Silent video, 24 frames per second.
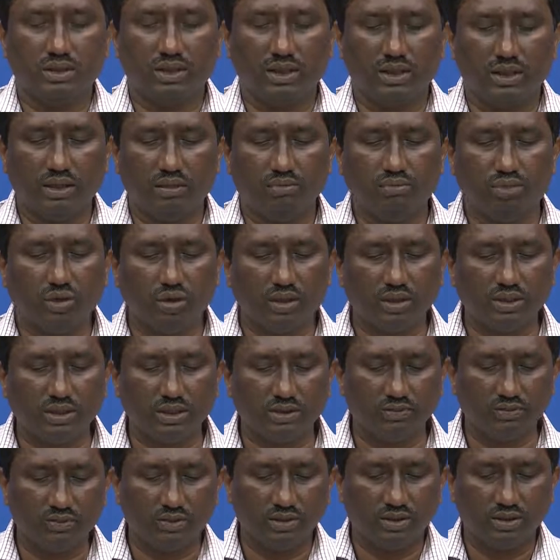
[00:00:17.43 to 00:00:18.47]
and the importance
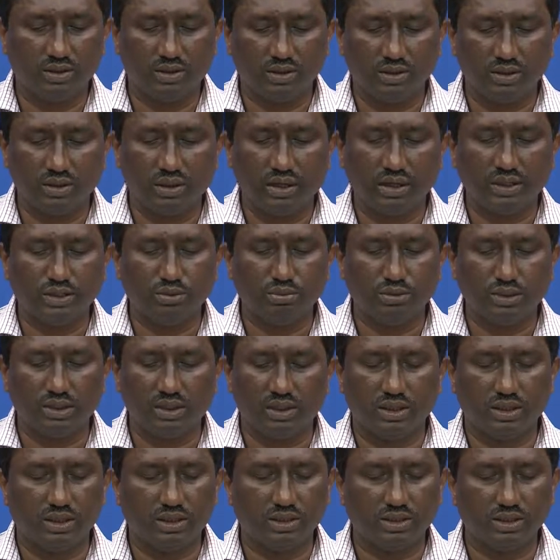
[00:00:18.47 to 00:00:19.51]
of the
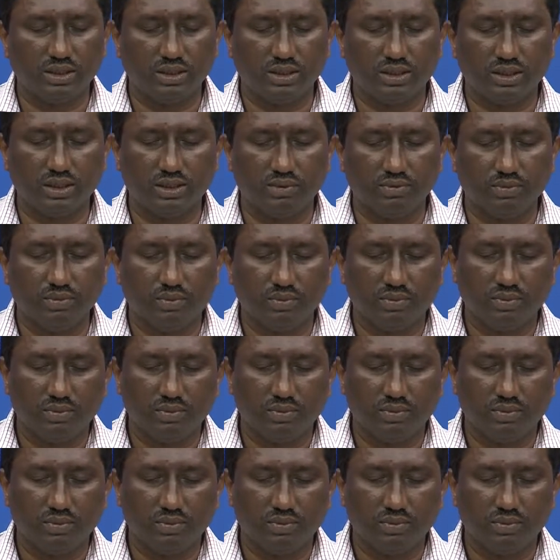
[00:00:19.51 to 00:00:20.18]
transmission system.